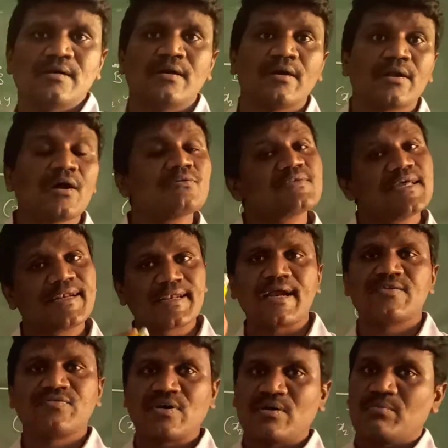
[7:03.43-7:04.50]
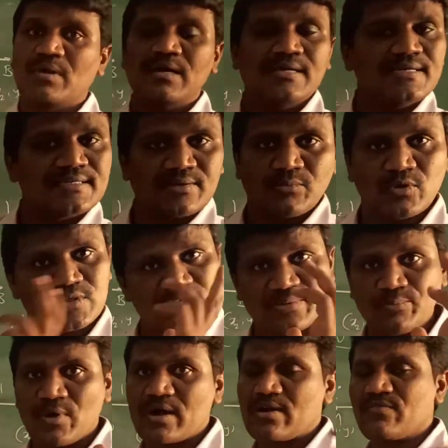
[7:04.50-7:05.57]
Now centroid formula is the most
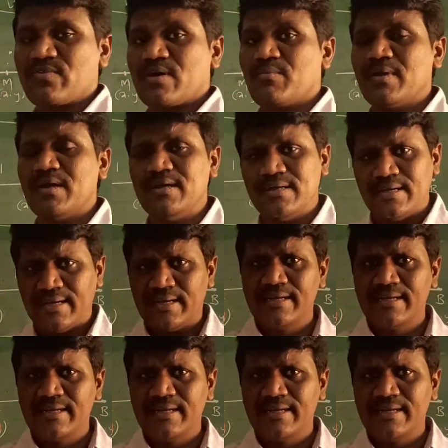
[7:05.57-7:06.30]
important formula.